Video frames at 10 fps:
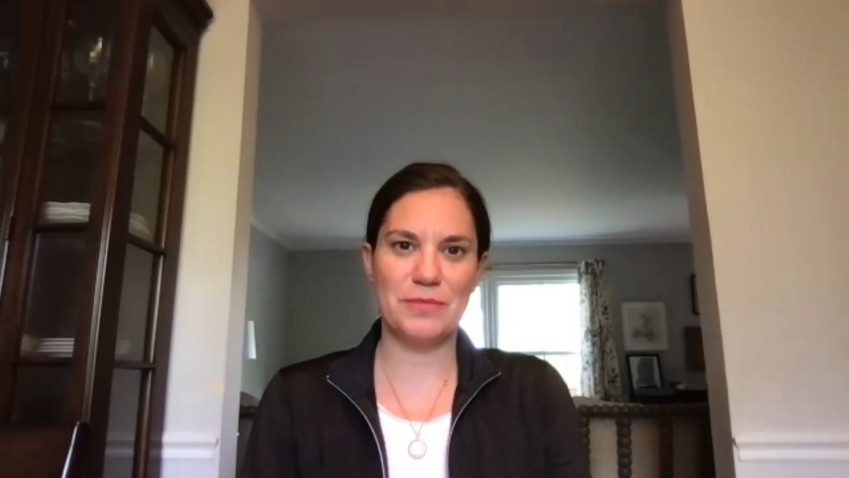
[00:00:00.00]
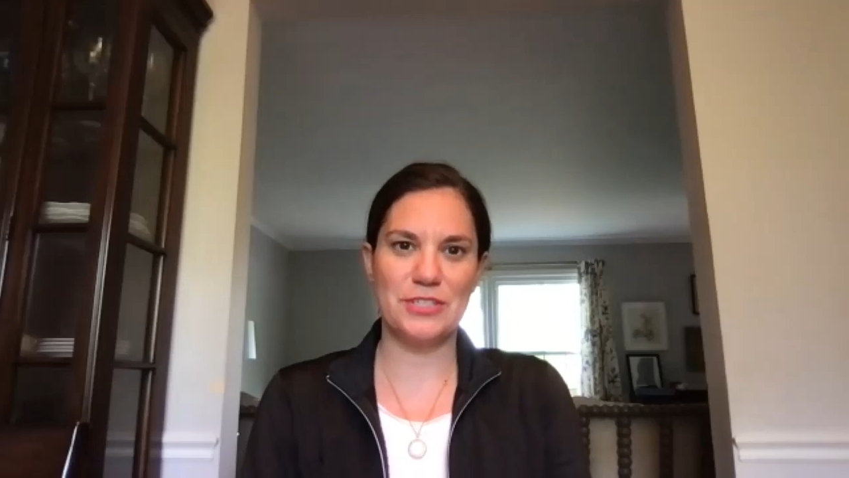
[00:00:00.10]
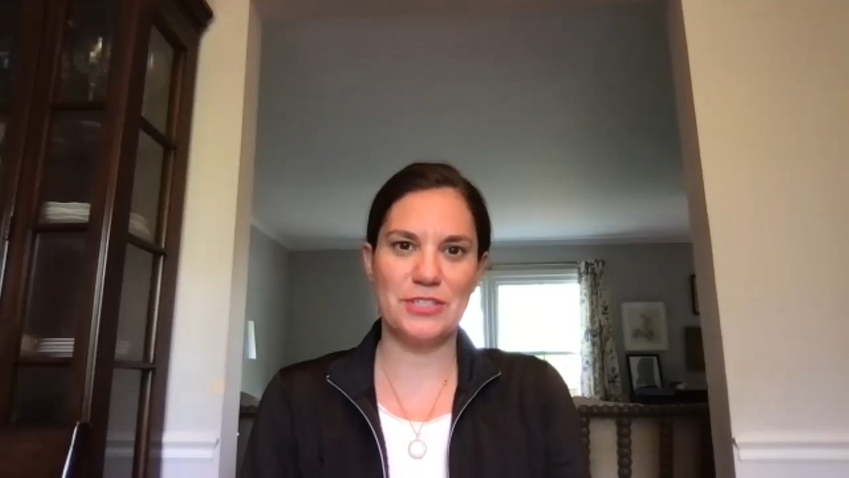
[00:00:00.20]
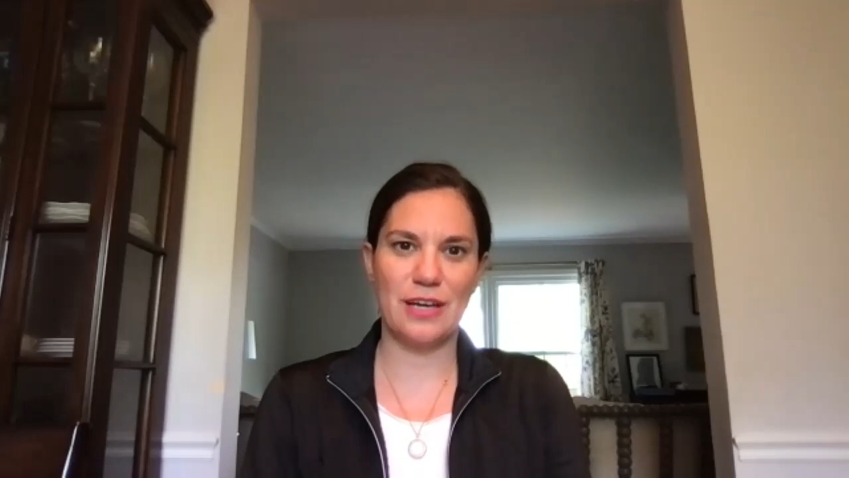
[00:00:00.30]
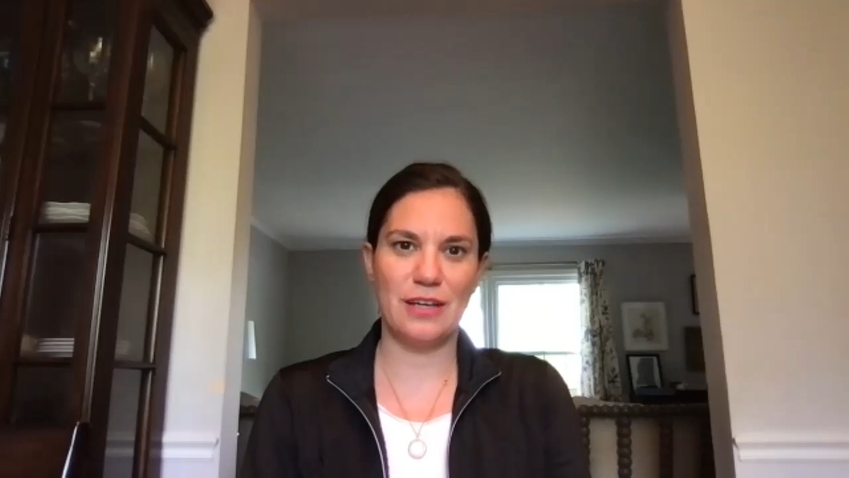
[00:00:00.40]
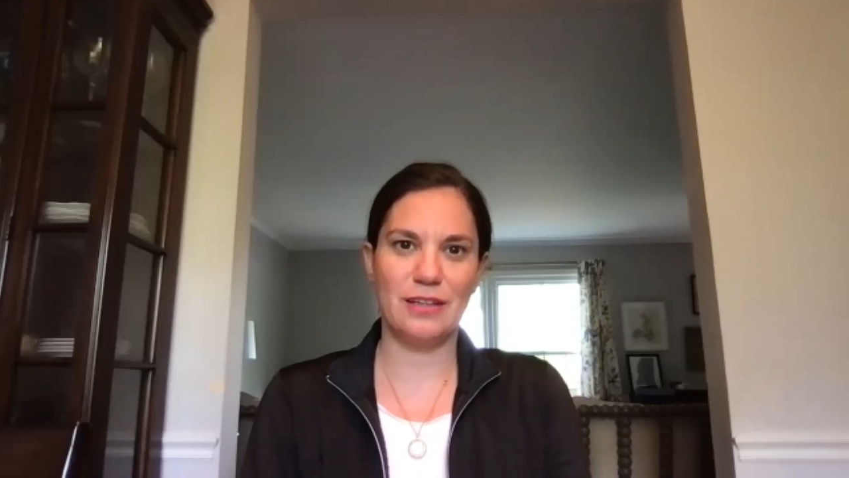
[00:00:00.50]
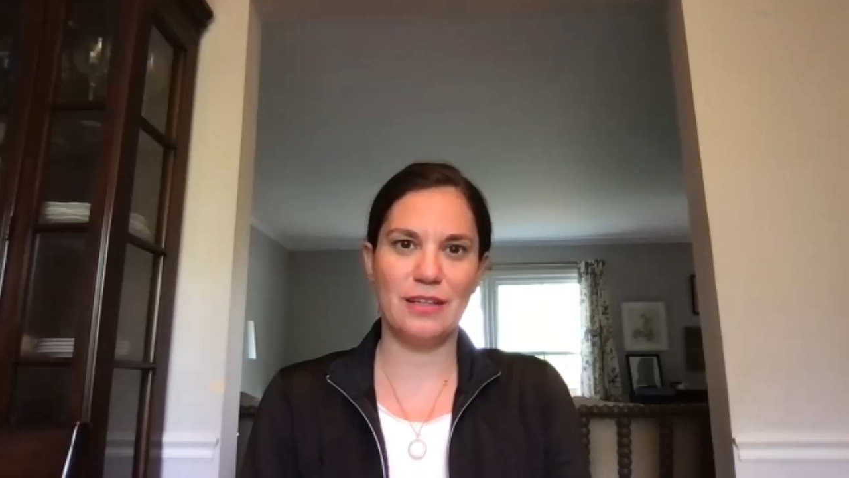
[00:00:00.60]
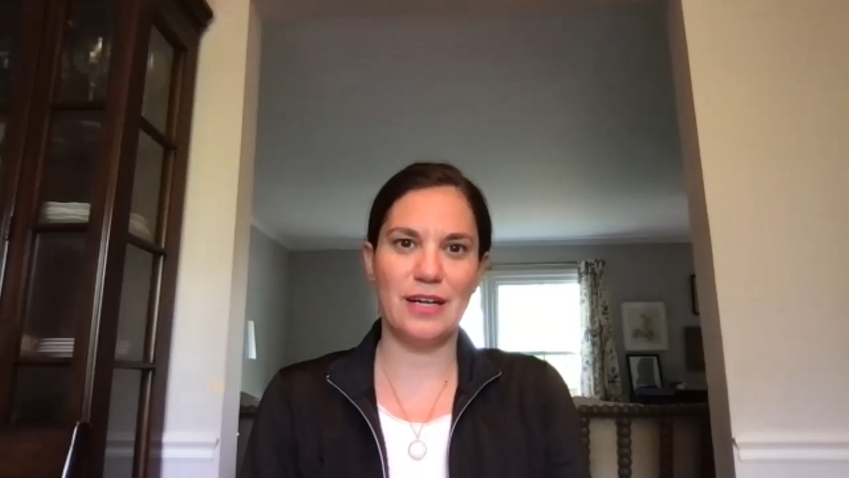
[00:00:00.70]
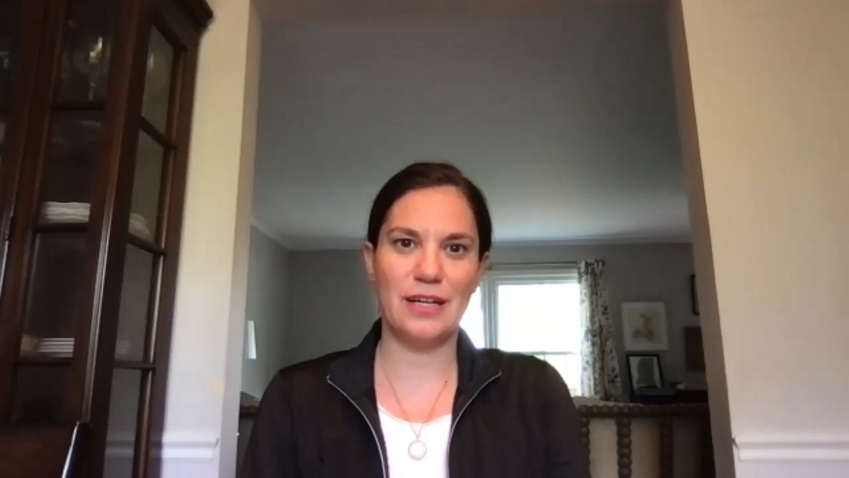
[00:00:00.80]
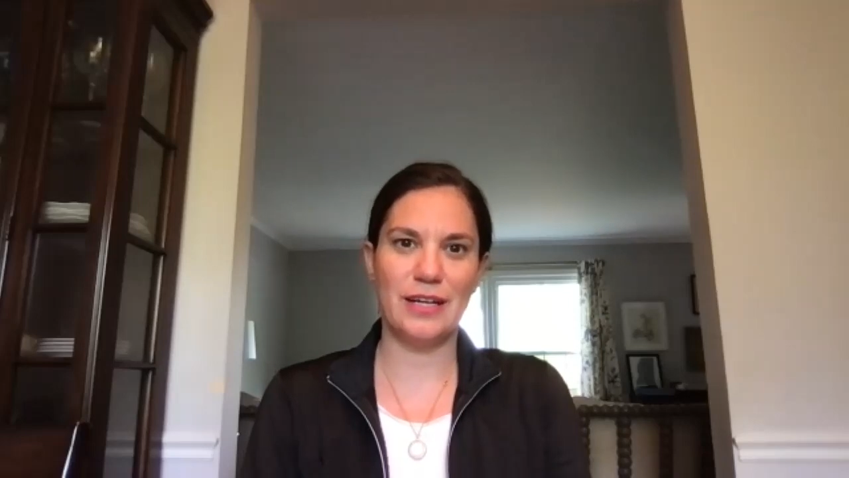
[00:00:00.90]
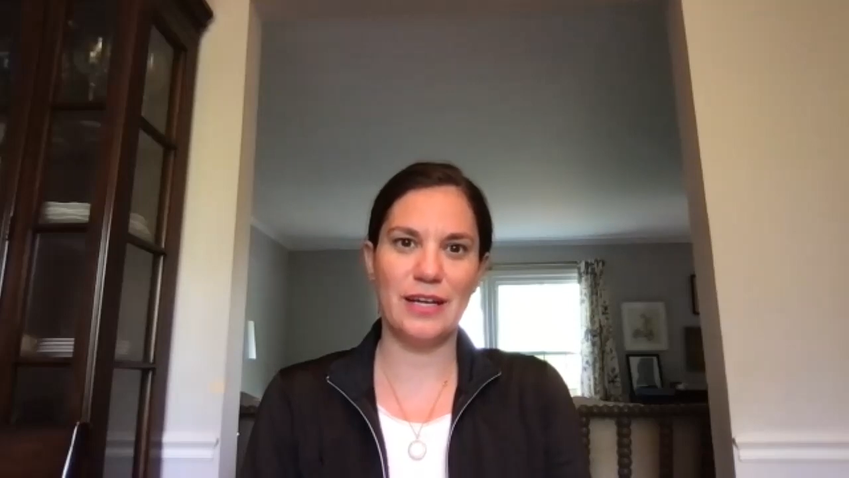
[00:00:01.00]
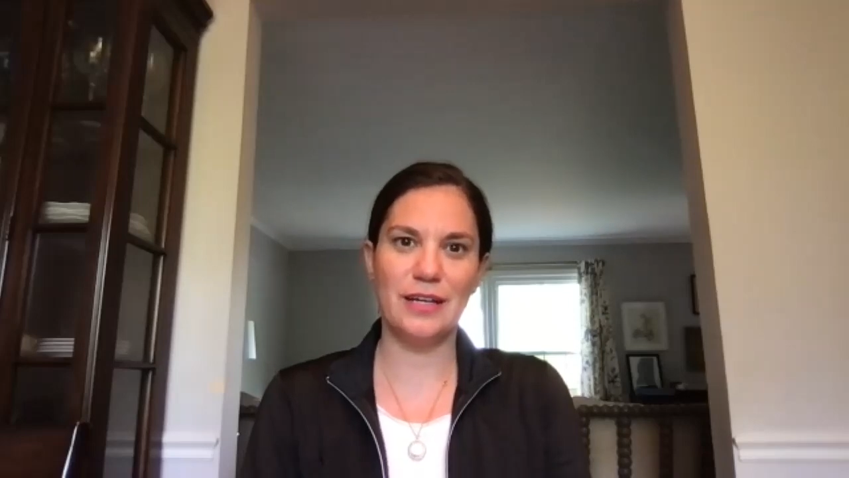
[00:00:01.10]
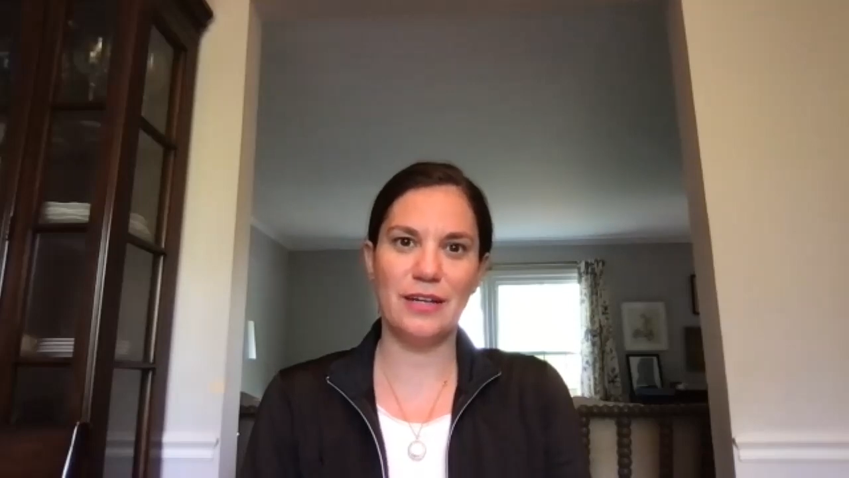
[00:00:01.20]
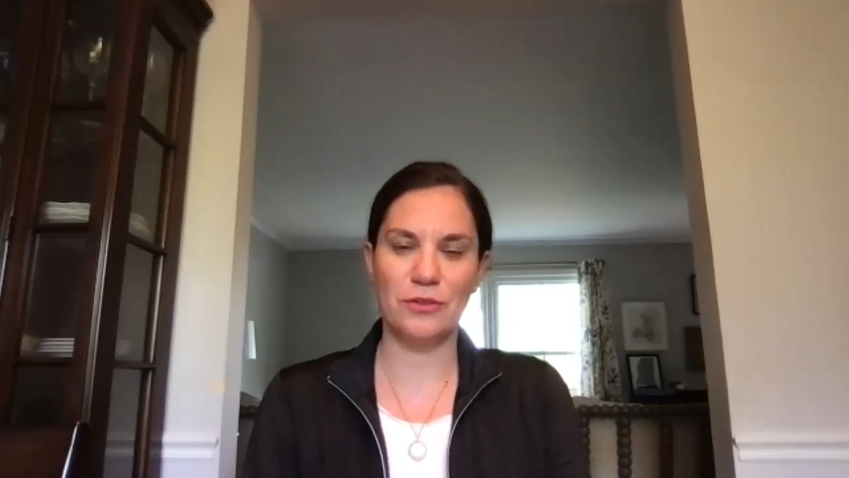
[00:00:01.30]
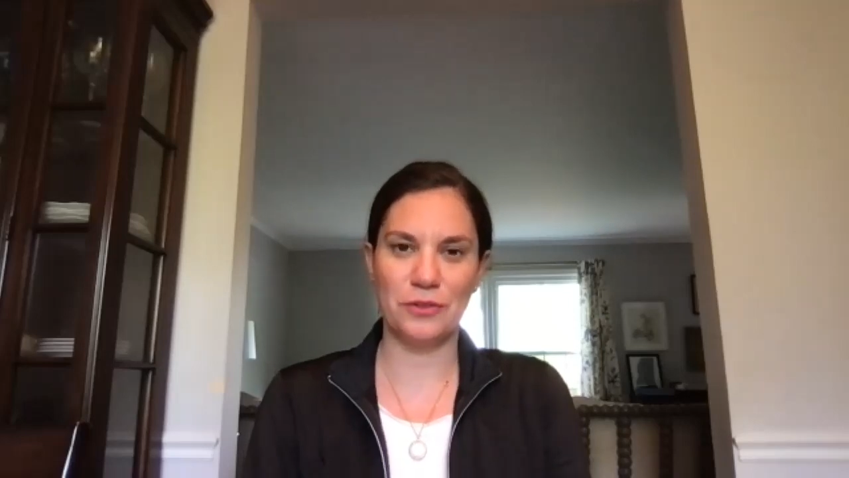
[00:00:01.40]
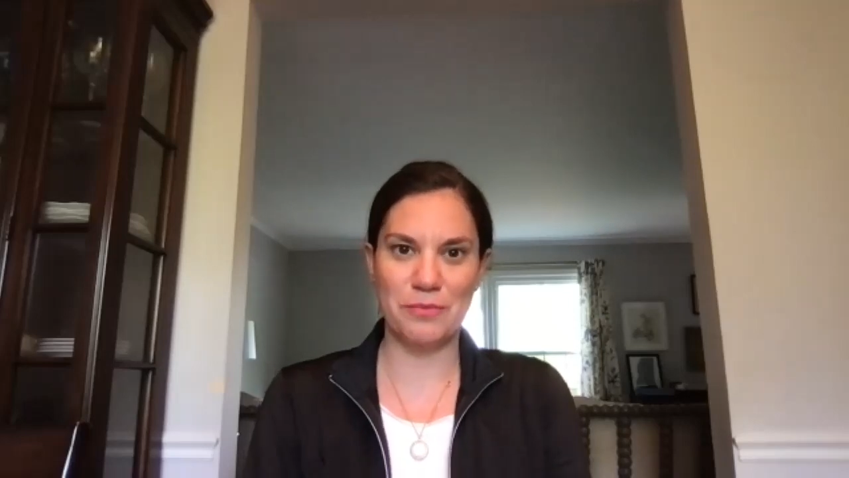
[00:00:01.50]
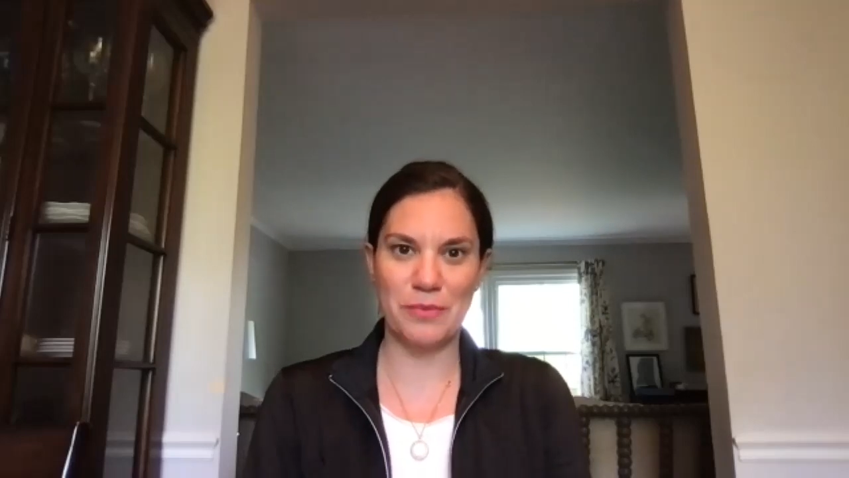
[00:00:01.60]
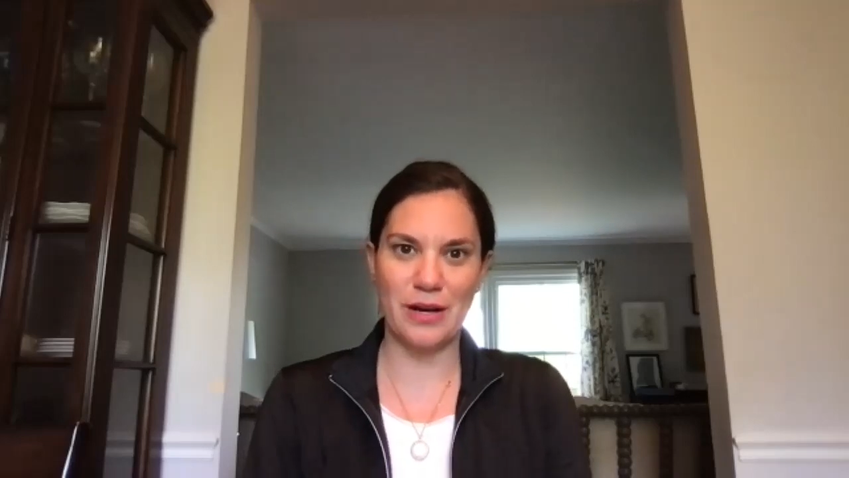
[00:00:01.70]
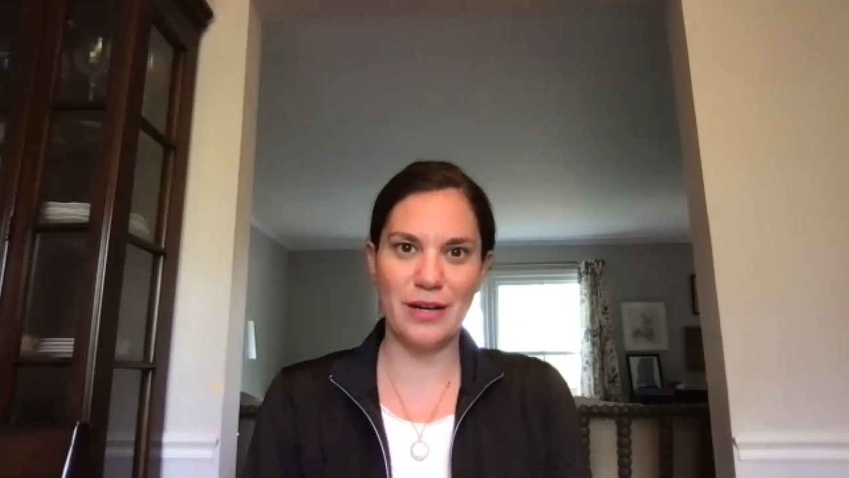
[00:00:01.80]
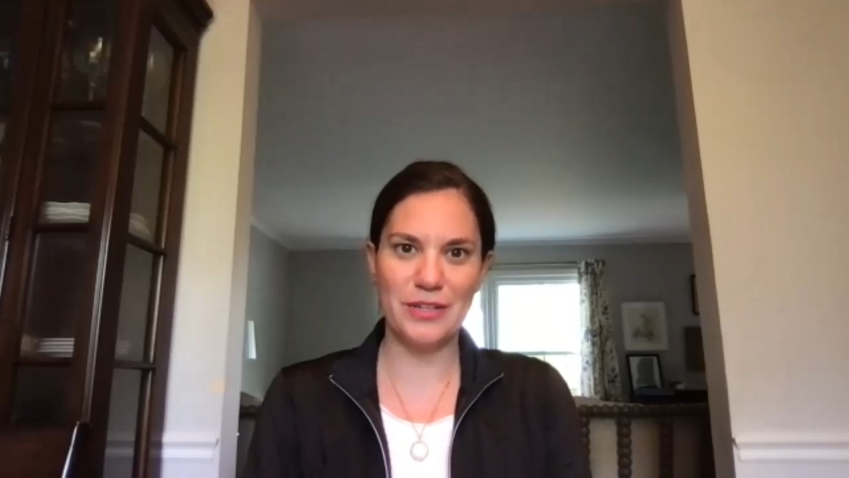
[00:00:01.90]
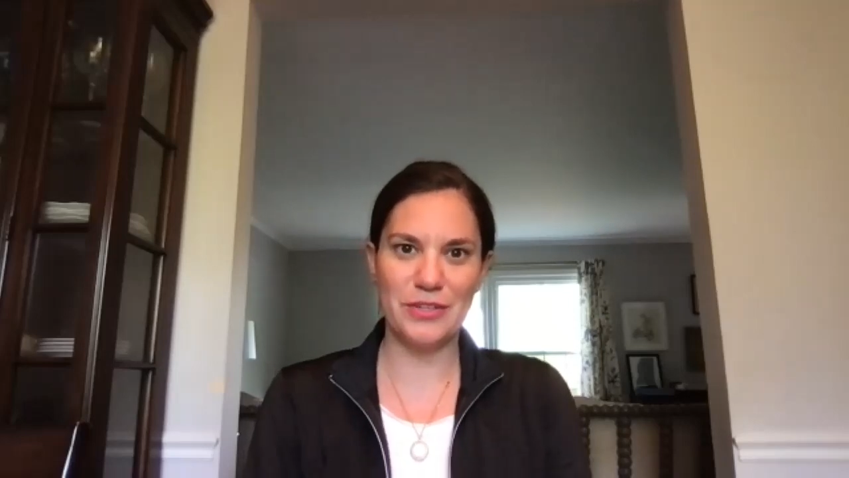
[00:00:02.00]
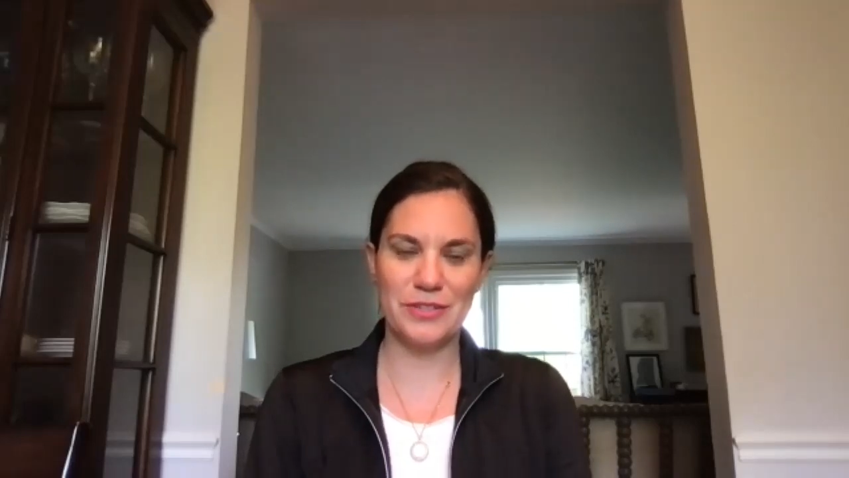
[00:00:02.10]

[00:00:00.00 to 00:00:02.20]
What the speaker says: Michelle Honeycutt-Holenbaugh,